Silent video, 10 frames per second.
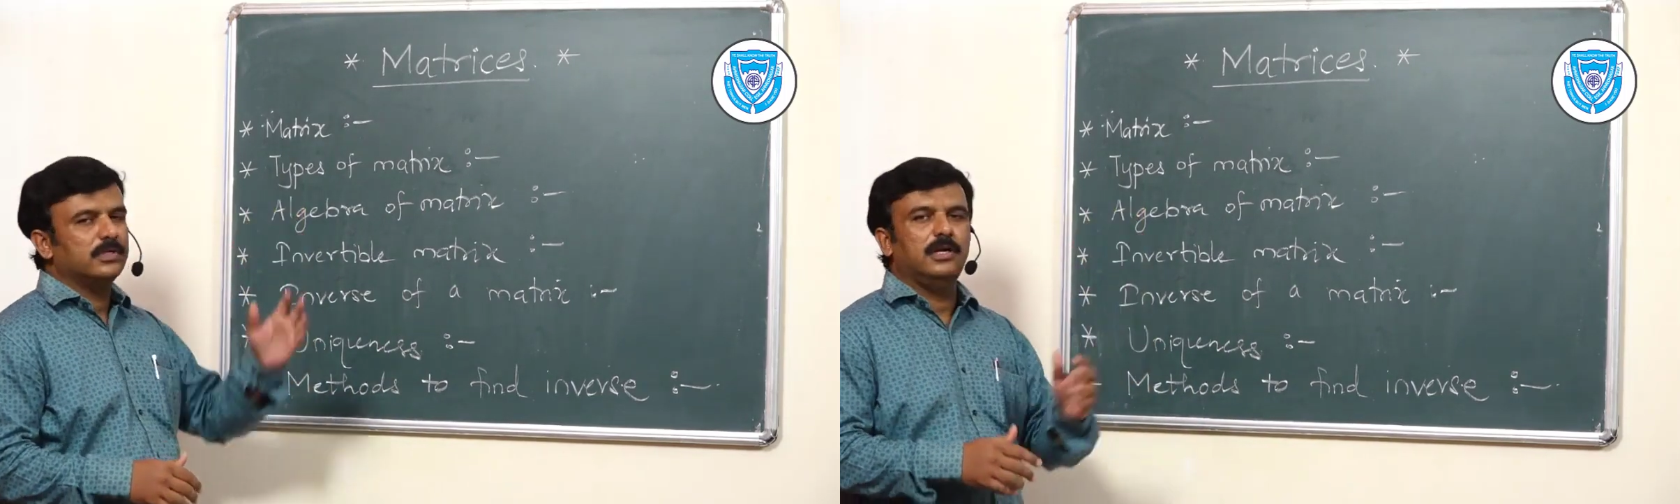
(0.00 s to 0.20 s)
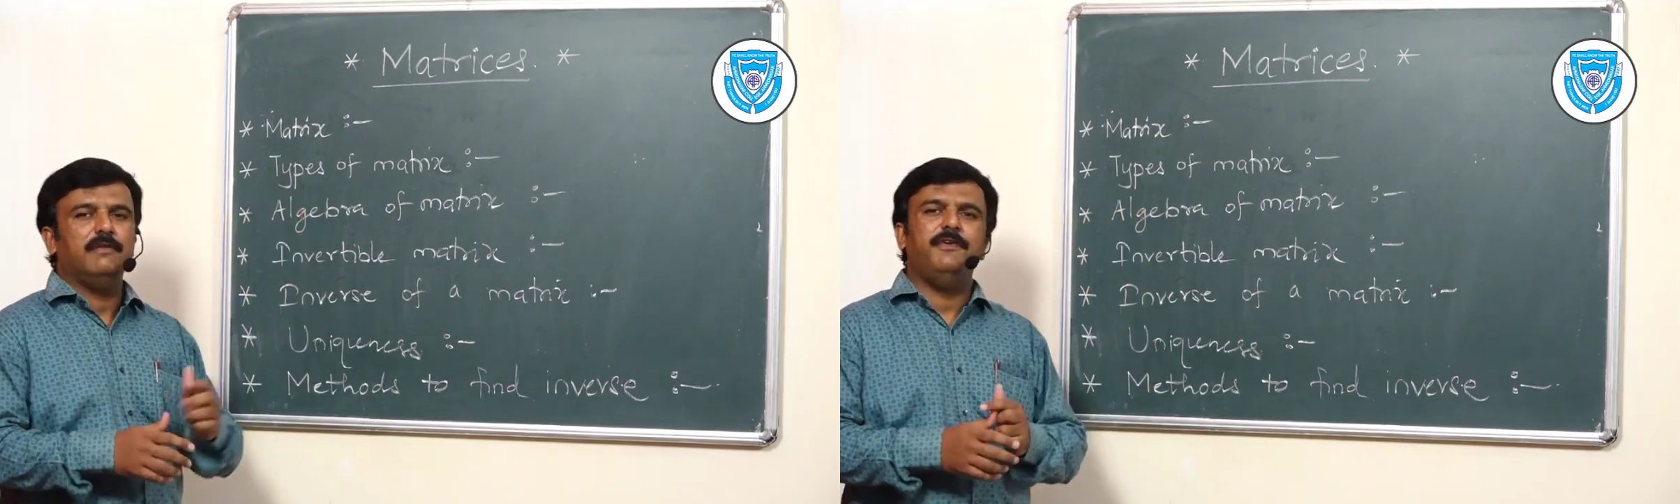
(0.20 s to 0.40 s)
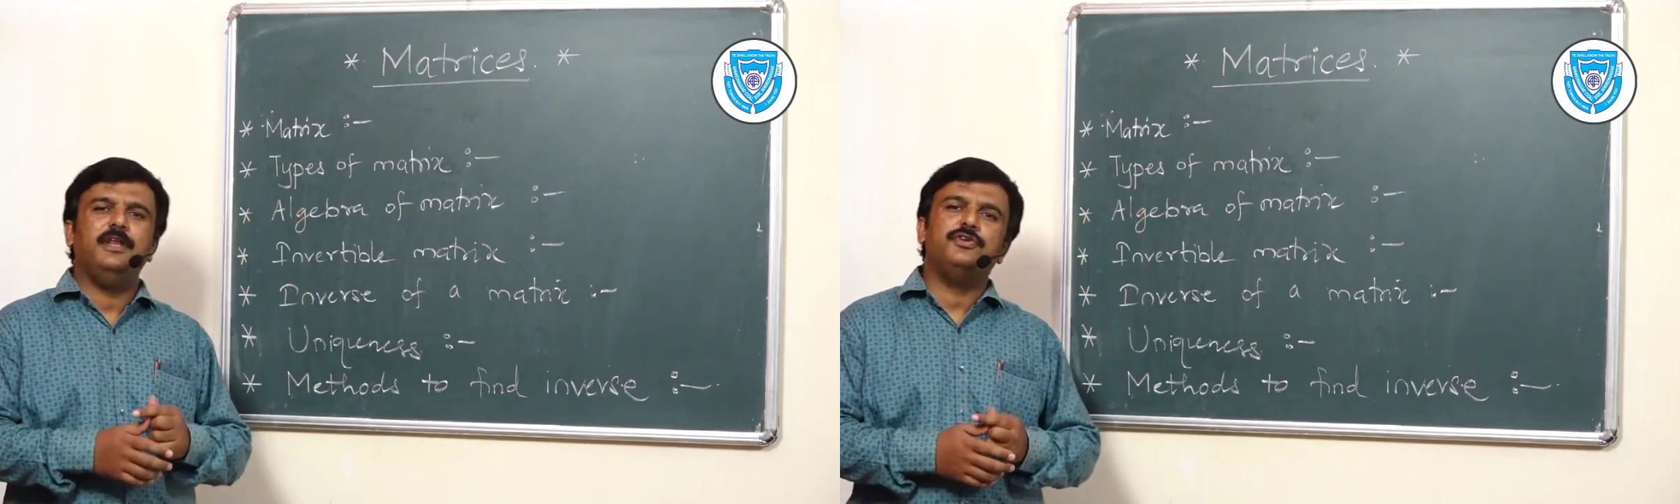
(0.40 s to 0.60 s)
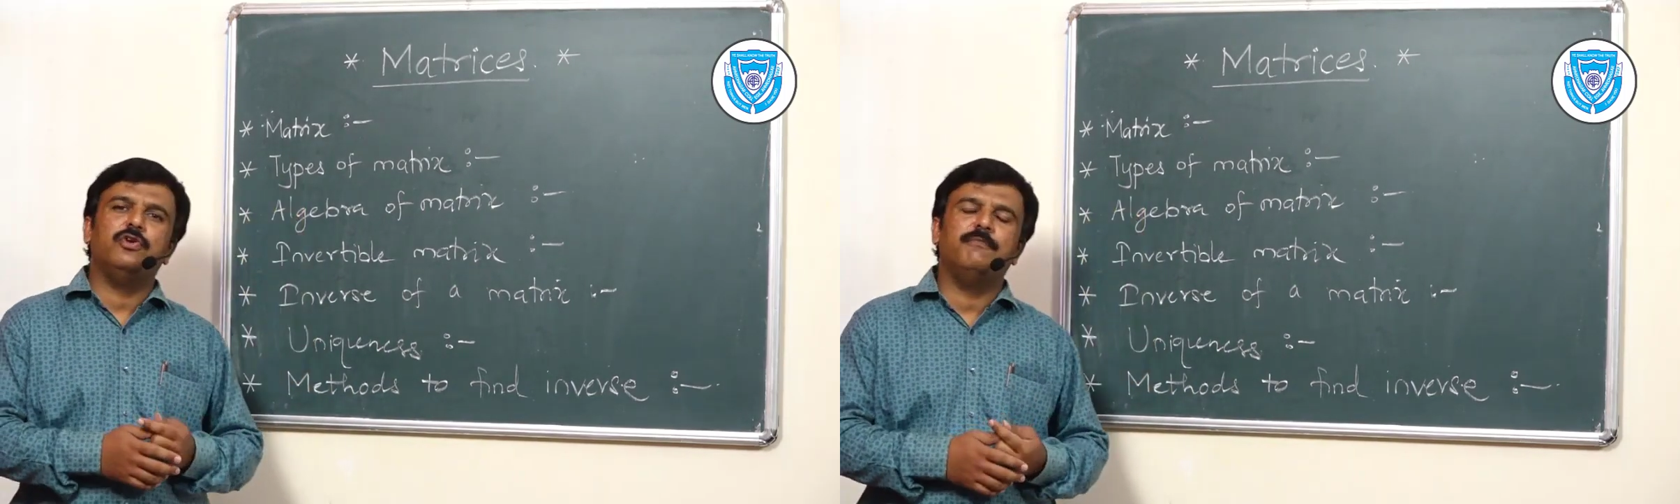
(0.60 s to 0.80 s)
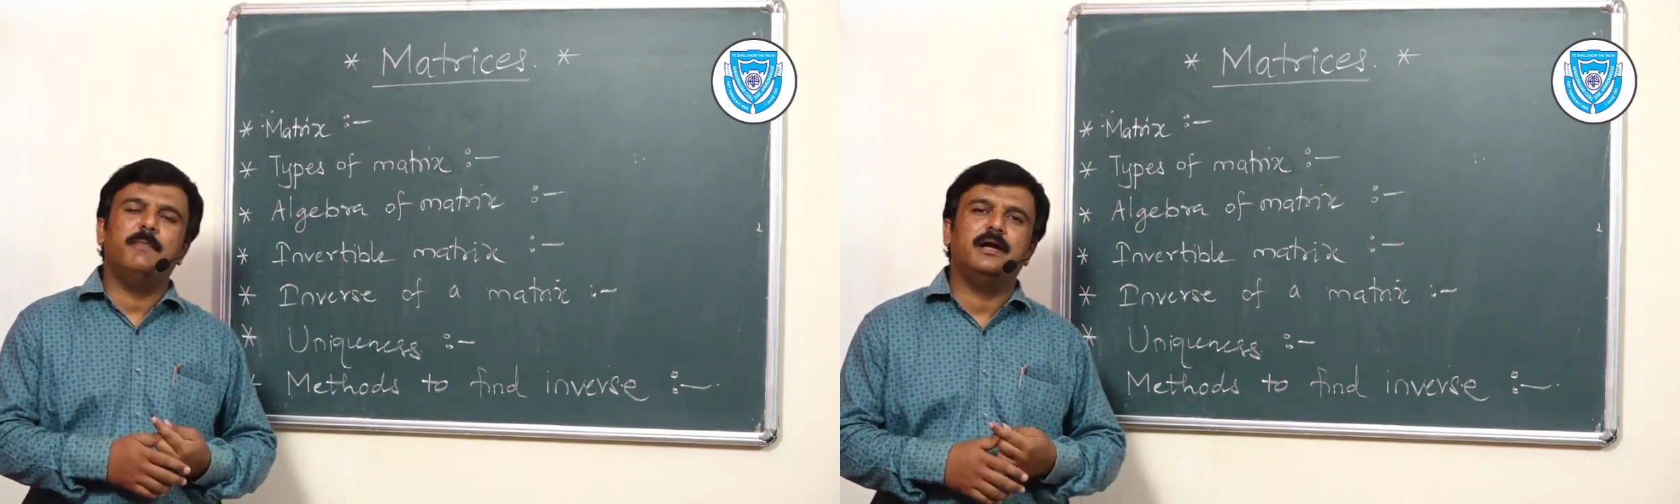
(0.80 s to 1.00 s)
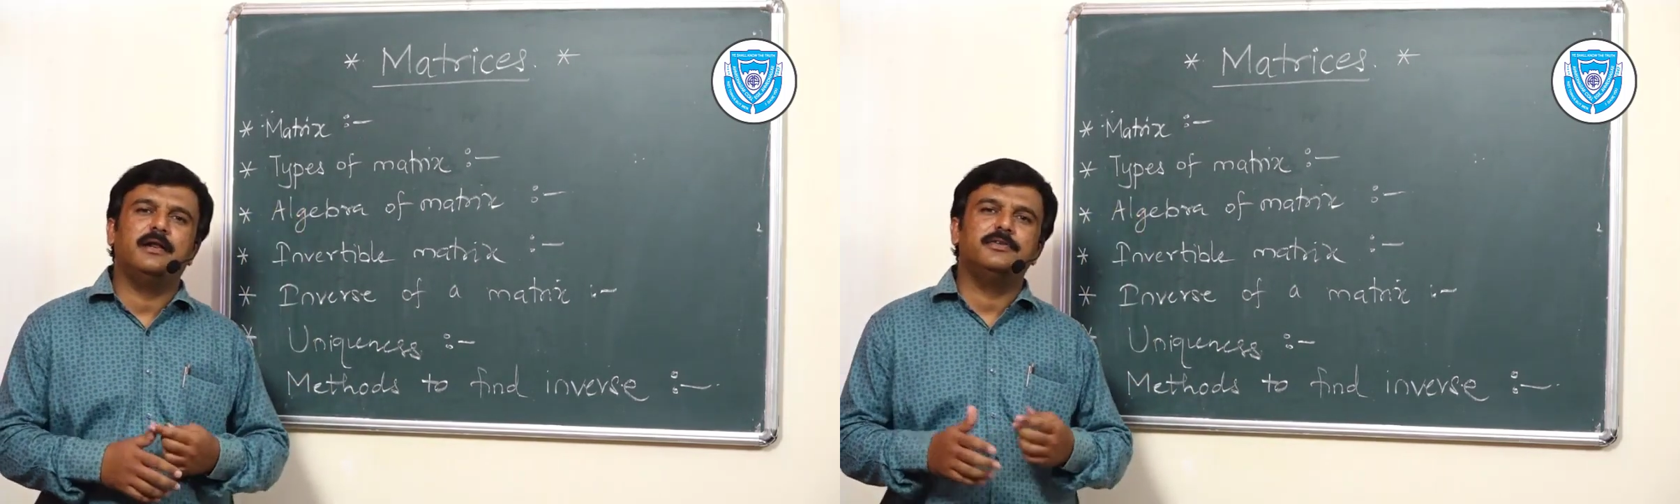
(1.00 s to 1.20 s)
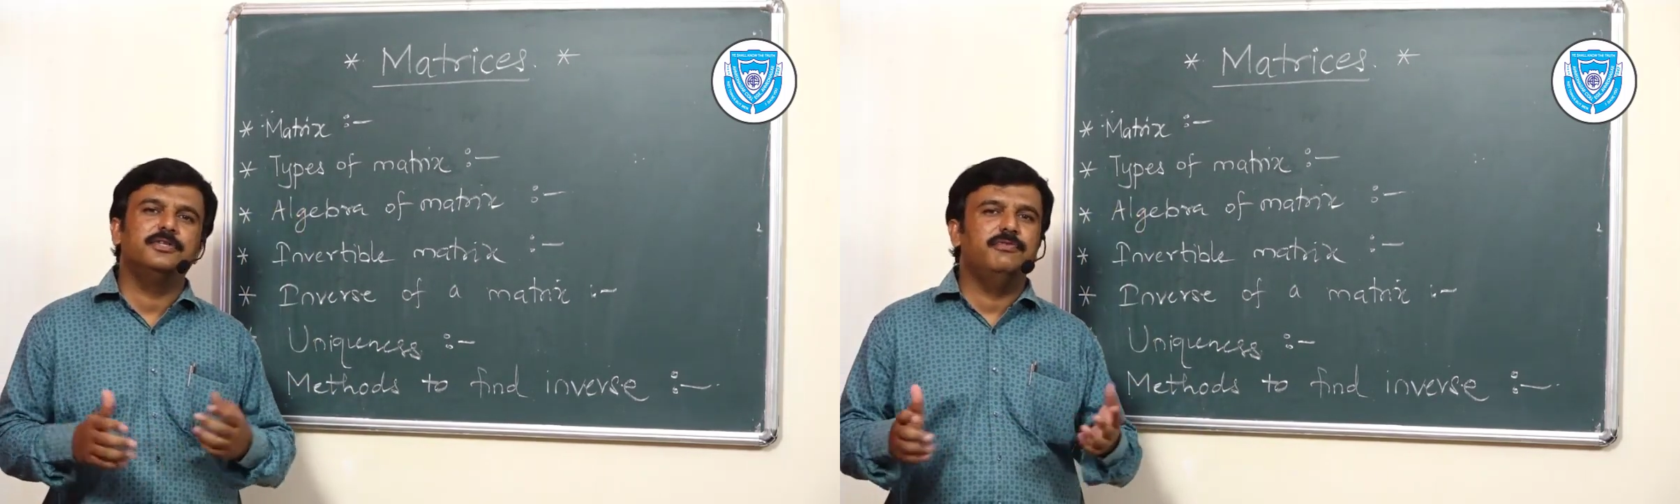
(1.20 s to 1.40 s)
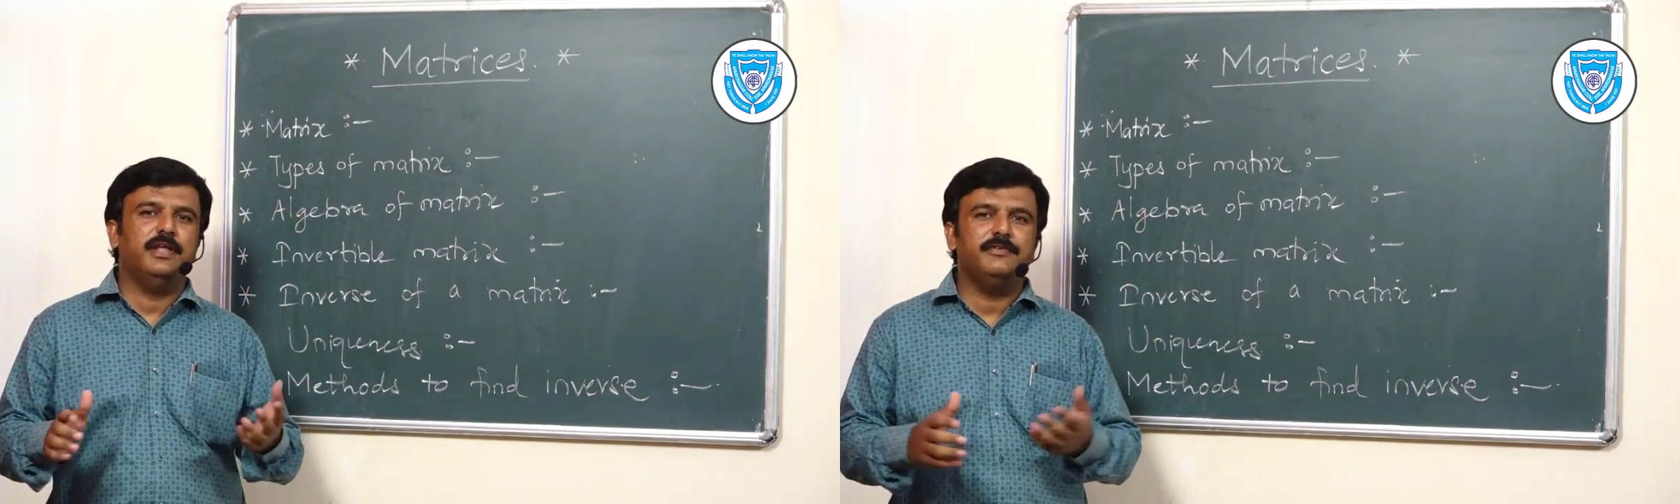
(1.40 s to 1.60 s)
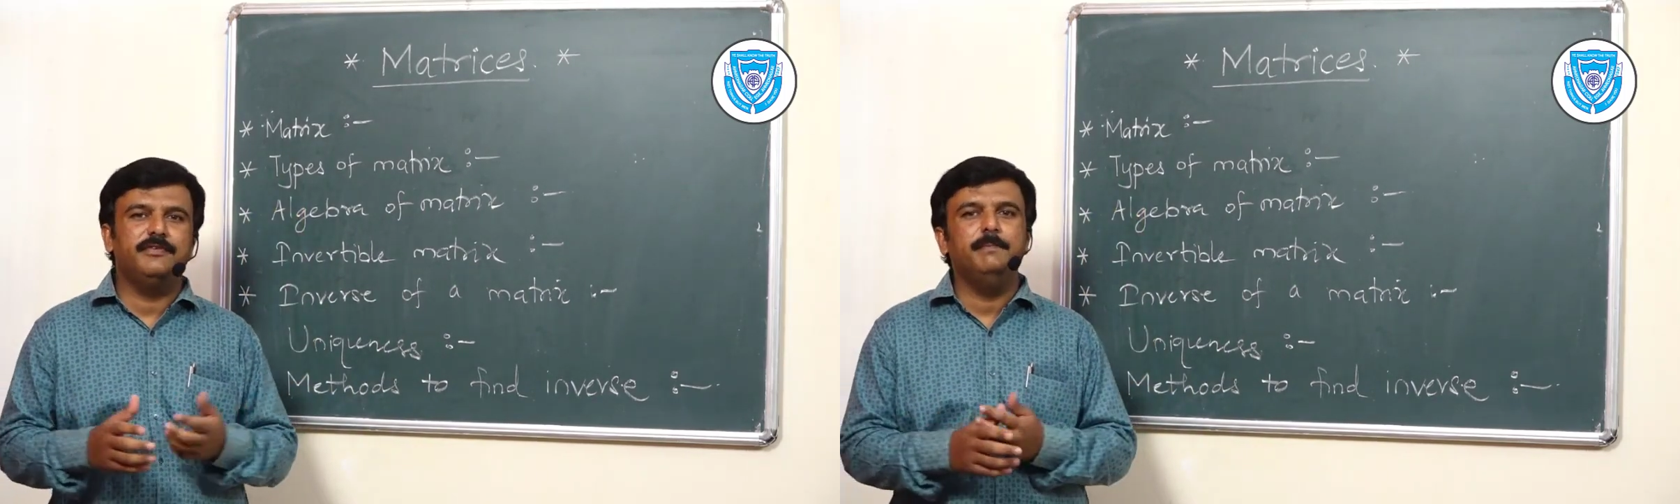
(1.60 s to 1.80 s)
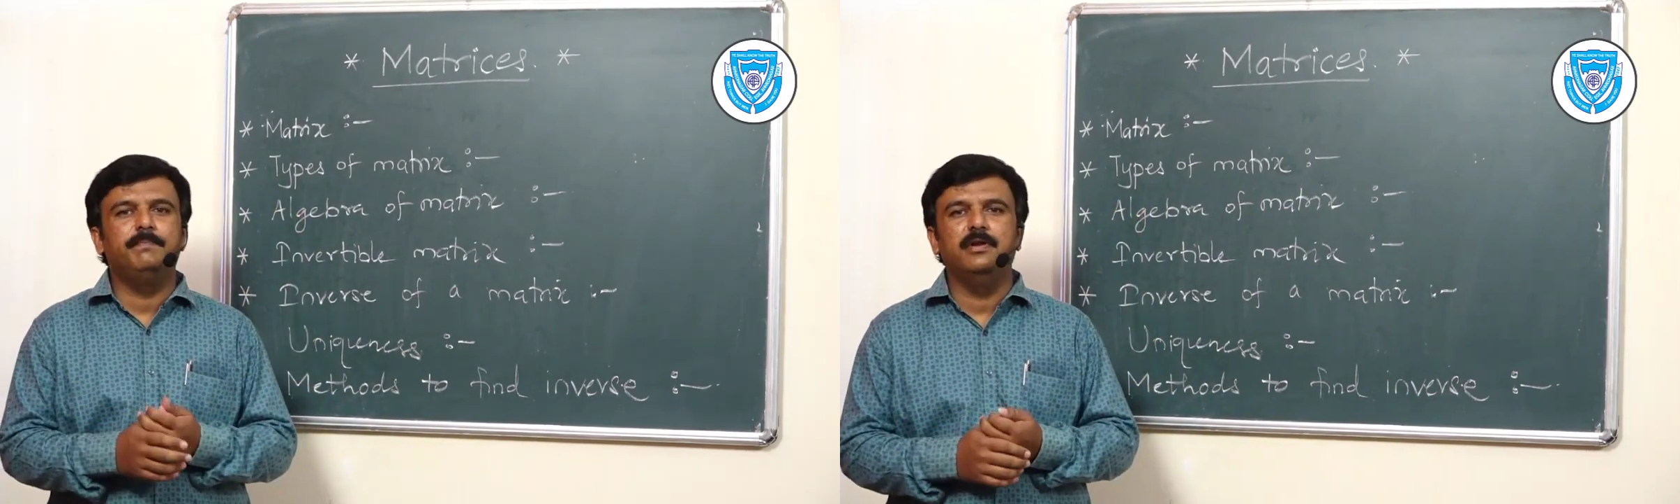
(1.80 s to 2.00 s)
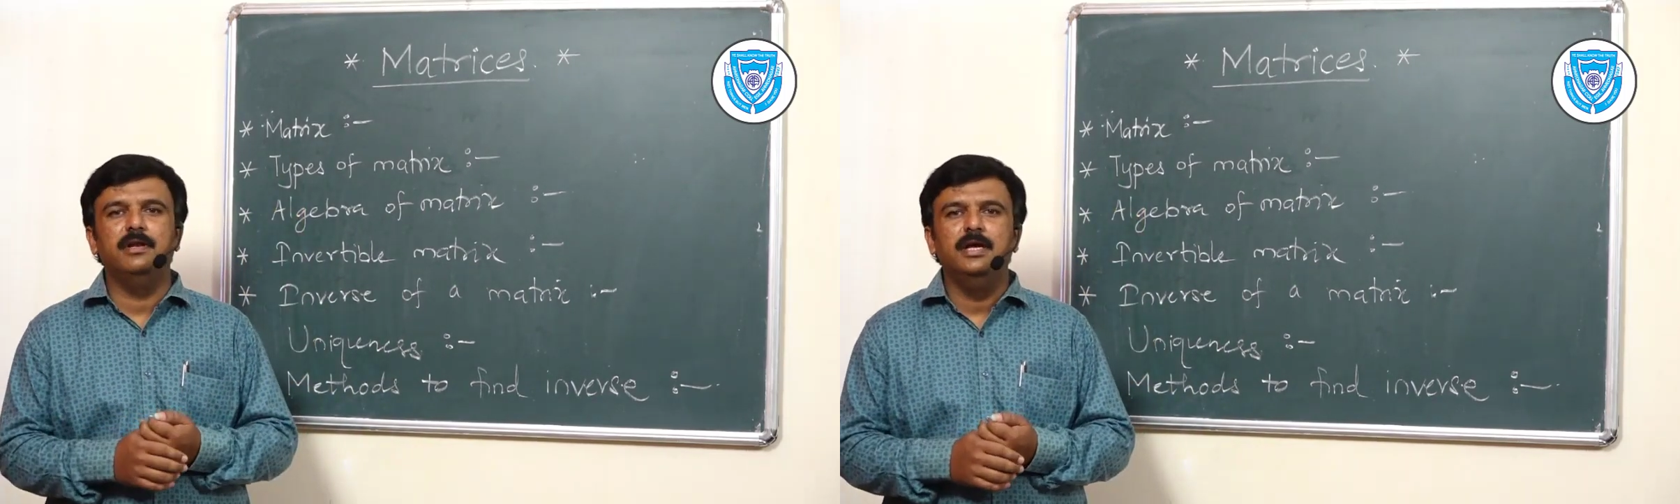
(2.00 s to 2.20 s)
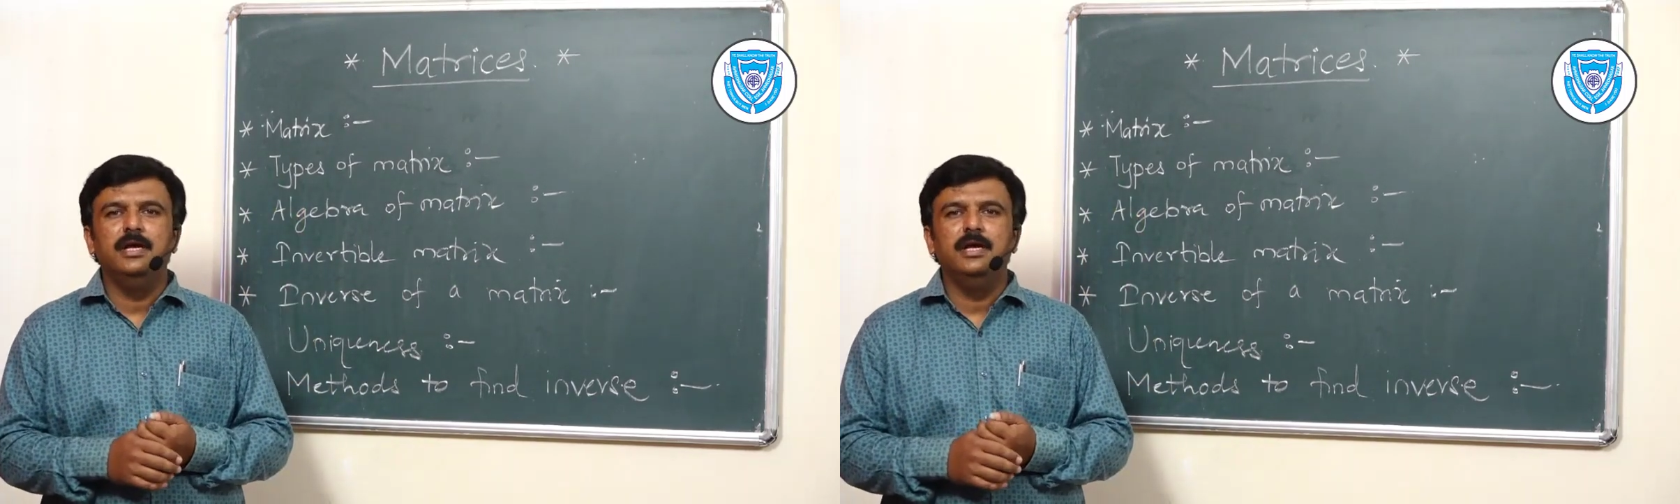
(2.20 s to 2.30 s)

the definition of matrix is very simple.